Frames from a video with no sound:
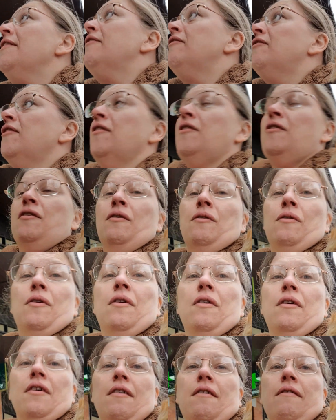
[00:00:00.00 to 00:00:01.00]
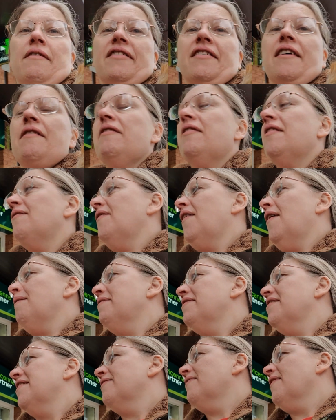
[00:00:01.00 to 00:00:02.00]
into let's go into the
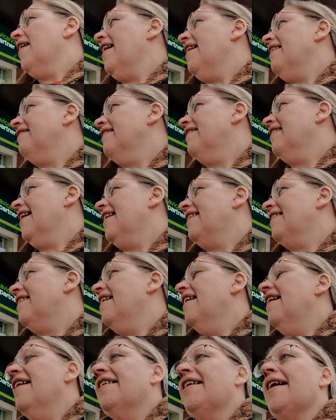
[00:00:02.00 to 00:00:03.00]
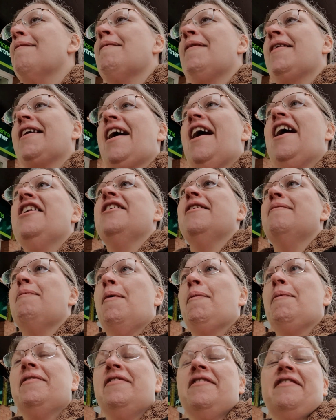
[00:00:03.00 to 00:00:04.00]
pharmacist first, I think. Get medication,
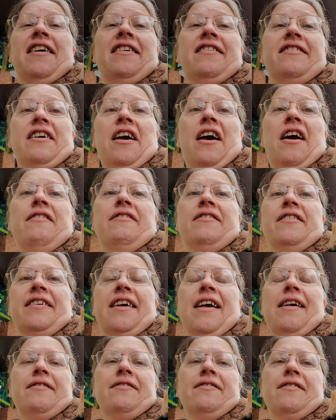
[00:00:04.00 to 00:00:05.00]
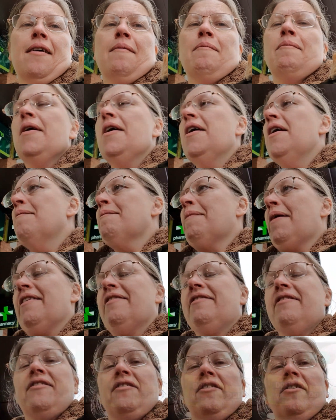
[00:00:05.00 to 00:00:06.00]
pop into Tesco's and get some pasta